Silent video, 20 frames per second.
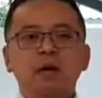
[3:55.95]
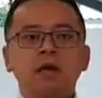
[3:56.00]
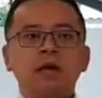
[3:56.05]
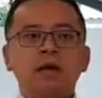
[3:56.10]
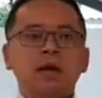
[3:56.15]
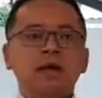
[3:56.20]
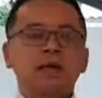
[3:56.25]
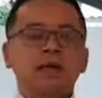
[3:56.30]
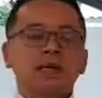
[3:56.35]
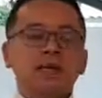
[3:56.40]

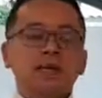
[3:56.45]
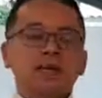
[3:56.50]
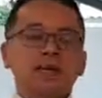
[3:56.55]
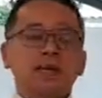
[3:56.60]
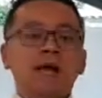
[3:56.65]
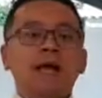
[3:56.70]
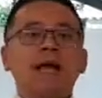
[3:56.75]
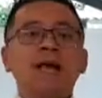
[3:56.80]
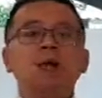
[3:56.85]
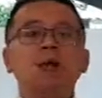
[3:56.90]
is a
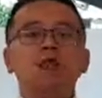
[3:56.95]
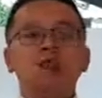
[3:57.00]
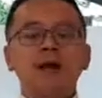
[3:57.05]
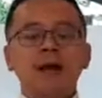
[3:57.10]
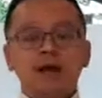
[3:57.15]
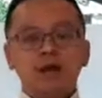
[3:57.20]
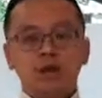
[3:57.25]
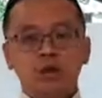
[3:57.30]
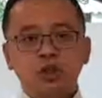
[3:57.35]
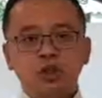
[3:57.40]

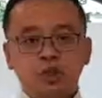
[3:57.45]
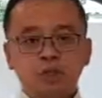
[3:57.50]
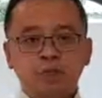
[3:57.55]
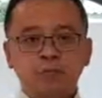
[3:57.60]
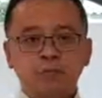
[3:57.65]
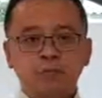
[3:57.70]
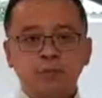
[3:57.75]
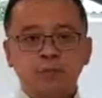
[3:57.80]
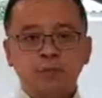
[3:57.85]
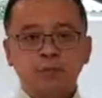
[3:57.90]
declaration
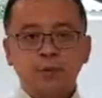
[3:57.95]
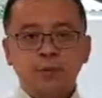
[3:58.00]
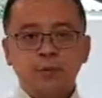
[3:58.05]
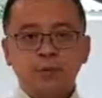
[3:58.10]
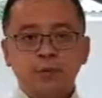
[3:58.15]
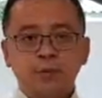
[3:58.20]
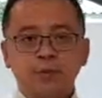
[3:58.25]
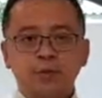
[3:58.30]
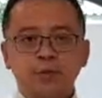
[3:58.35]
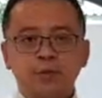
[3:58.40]

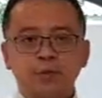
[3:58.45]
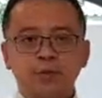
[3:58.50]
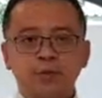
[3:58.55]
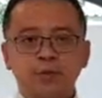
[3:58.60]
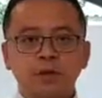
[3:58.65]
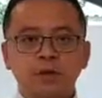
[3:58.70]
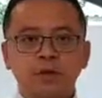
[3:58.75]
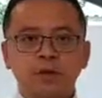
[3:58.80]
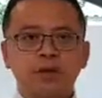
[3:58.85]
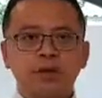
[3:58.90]
report
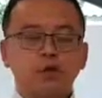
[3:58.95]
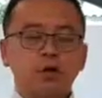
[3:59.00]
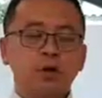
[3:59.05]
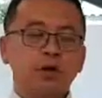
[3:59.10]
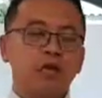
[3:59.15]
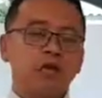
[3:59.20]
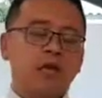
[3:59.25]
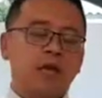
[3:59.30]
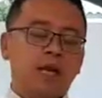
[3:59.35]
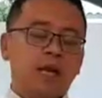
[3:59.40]
for you
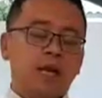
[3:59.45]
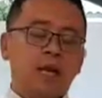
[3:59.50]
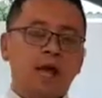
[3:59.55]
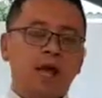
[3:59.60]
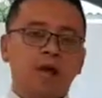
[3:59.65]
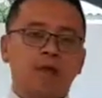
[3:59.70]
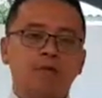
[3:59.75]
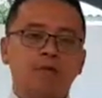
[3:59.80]
to declare your